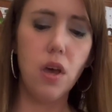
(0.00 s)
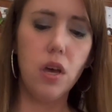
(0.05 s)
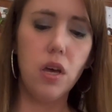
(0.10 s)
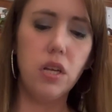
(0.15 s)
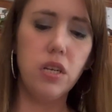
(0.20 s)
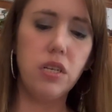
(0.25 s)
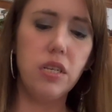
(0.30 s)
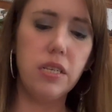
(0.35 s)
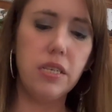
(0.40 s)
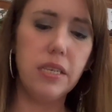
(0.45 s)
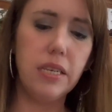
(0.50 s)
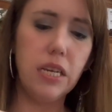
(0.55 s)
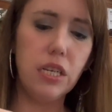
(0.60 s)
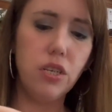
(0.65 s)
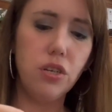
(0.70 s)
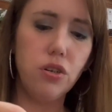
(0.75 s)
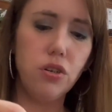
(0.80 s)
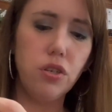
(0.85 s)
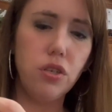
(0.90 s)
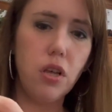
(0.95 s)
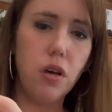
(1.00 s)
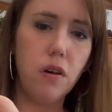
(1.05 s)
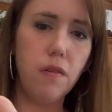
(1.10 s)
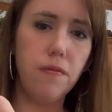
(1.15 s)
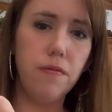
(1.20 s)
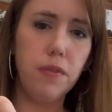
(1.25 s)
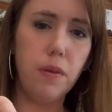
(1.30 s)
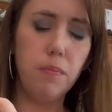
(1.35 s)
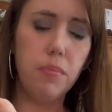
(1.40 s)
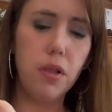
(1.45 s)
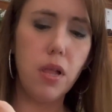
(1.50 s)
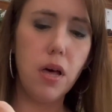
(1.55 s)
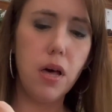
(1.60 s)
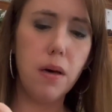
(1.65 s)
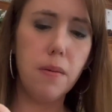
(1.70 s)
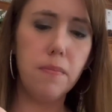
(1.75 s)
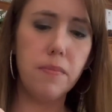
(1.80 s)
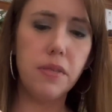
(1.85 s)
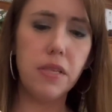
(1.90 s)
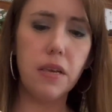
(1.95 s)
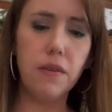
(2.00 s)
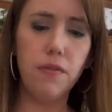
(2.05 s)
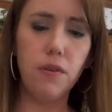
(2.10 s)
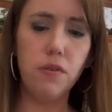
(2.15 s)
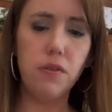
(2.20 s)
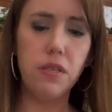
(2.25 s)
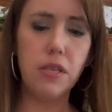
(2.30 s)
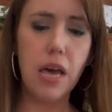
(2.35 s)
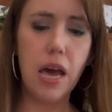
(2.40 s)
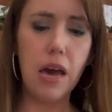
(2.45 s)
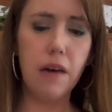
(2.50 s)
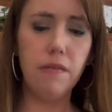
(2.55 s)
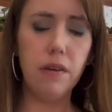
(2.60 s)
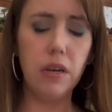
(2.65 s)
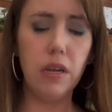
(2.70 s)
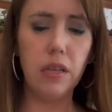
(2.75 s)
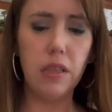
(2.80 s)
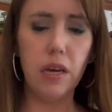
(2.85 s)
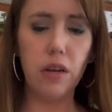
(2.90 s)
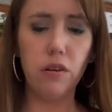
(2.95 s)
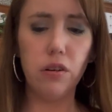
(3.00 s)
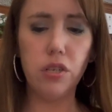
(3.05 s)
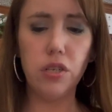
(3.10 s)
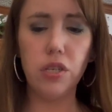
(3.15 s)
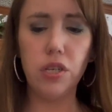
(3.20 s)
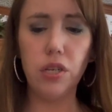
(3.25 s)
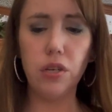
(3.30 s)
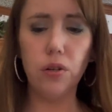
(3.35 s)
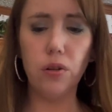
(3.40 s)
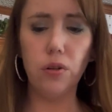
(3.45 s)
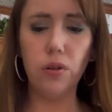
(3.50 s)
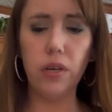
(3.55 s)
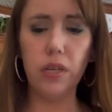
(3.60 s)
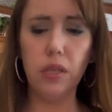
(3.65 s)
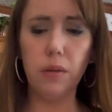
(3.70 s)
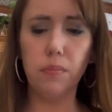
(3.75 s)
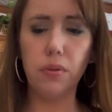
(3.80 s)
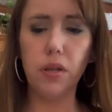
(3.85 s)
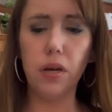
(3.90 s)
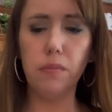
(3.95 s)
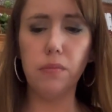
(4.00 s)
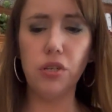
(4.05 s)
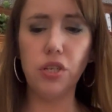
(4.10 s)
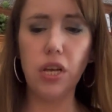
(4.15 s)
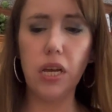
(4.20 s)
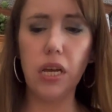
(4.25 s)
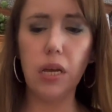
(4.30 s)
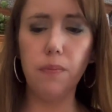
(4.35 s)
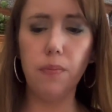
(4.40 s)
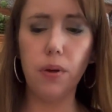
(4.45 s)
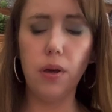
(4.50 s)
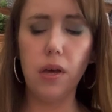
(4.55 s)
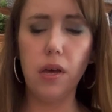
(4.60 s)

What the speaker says: just get yourself the plums. If you have any that are still in the plum shape,